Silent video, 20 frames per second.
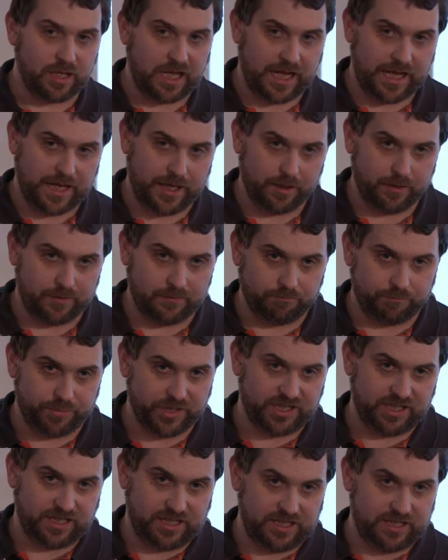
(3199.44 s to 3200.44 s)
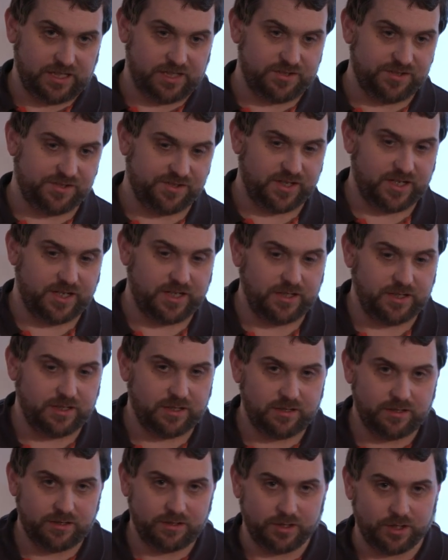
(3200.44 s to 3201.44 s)
But it is
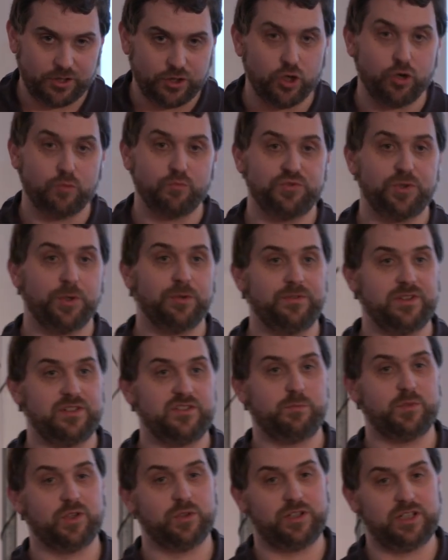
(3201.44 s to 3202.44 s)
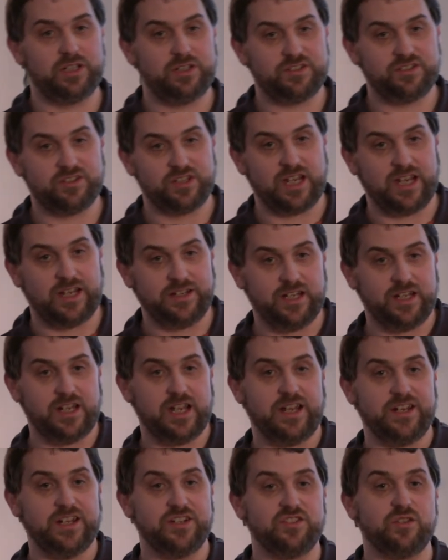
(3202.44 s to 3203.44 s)
a non-profits body,
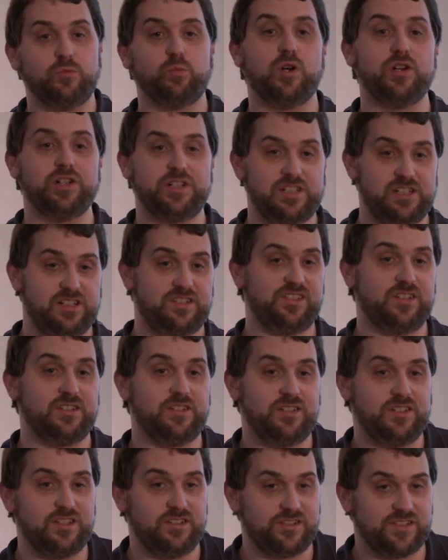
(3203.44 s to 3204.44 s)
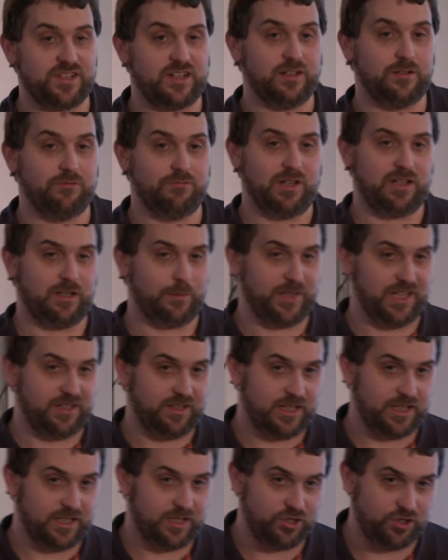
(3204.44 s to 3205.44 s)
and it's a widely cited set of
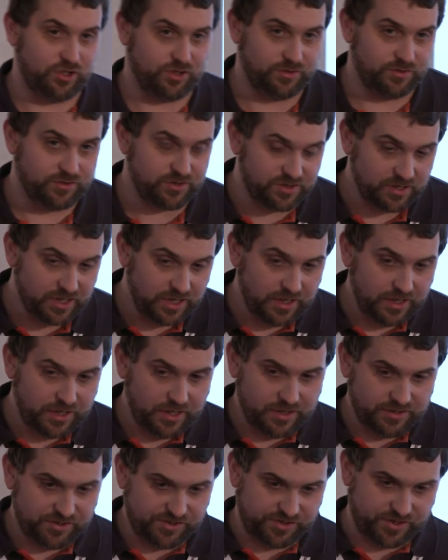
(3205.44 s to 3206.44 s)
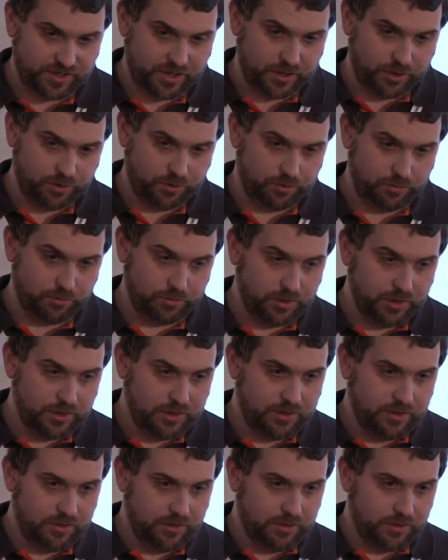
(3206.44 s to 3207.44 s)
recommendations. So
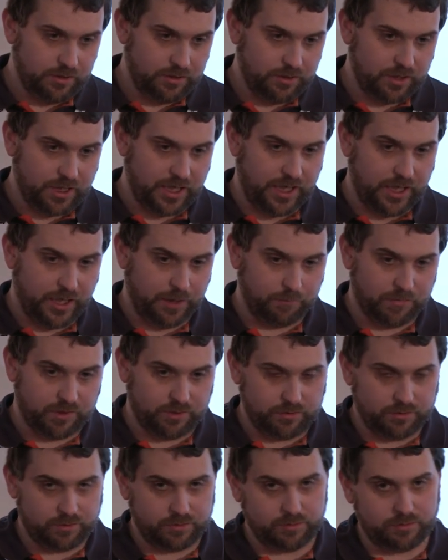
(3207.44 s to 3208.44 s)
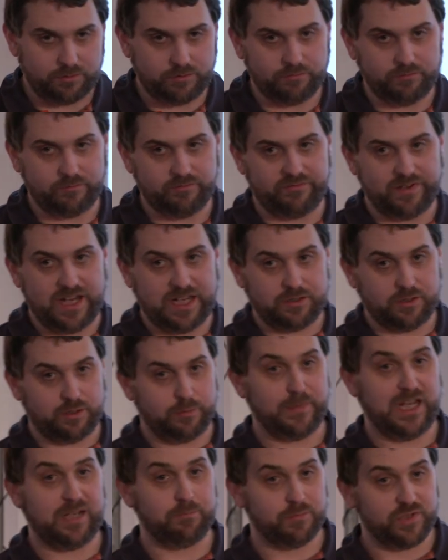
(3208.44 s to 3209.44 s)
vendor
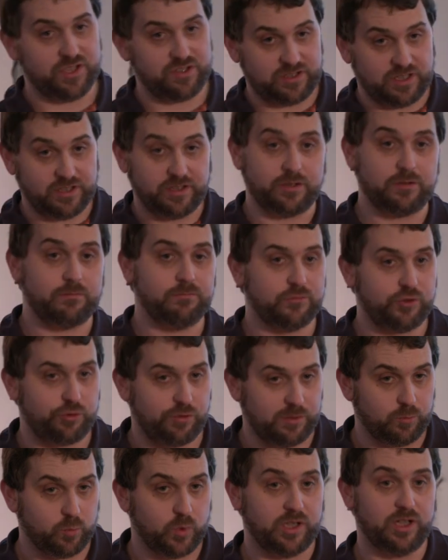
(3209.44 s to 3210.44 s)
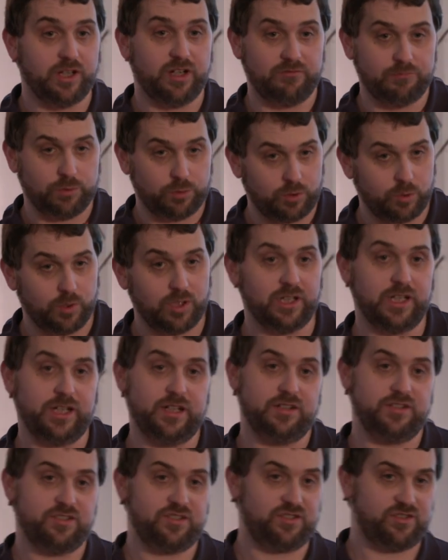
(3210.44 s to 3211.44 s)
members like Tripwire or
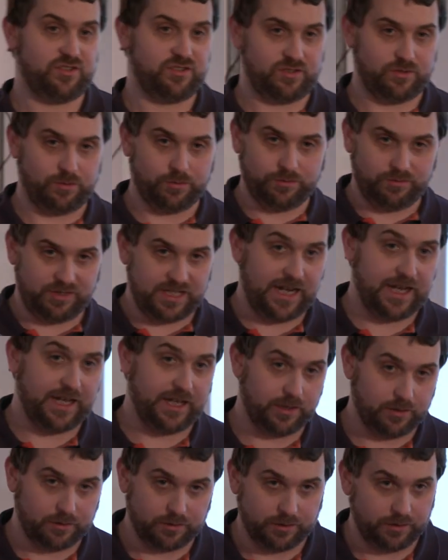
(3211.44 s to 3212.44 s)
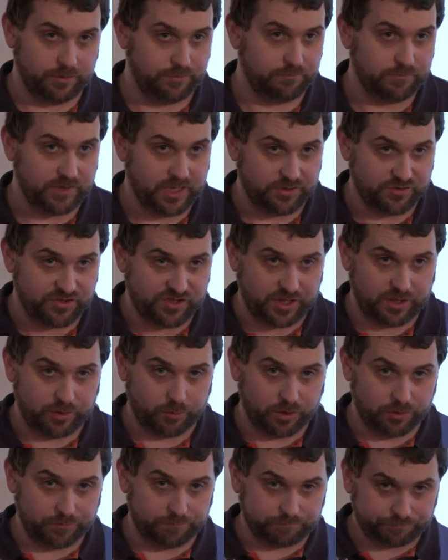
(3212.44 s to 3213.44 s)
Qualys or Dell and
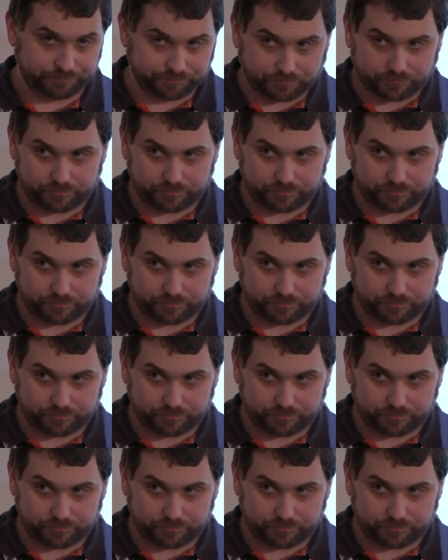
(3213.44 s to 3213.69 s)
so on